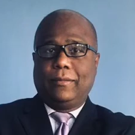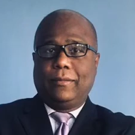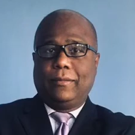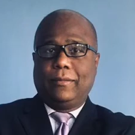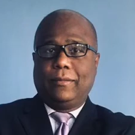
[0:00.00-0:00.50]

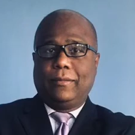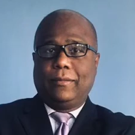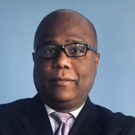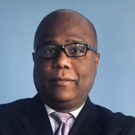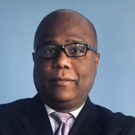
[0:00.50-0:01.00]

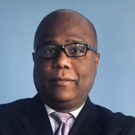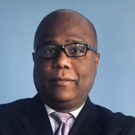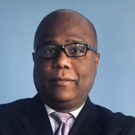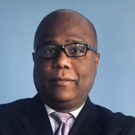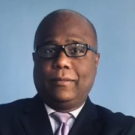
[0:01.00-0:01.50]

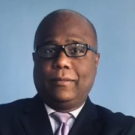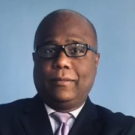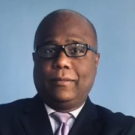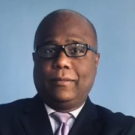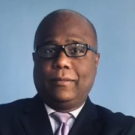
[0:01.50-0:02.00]

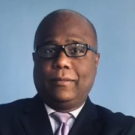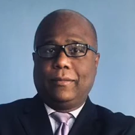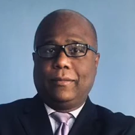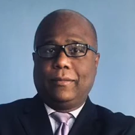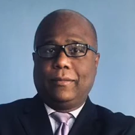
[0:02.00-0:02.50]

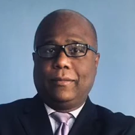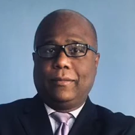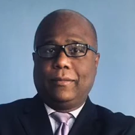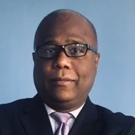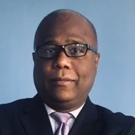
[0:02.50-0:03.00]

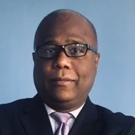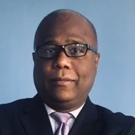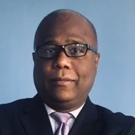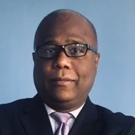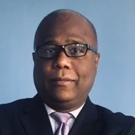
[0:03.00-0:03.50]

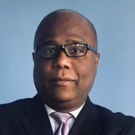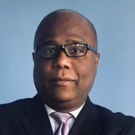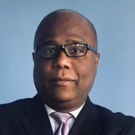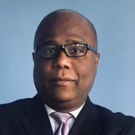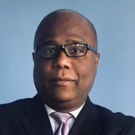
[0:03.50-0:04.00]

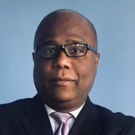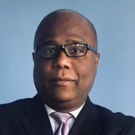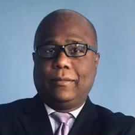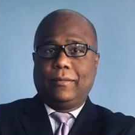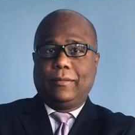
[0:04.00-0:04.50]

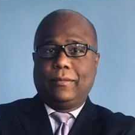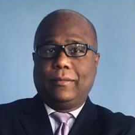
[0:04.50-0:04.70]
The face doesn't move, so there is nothing to read.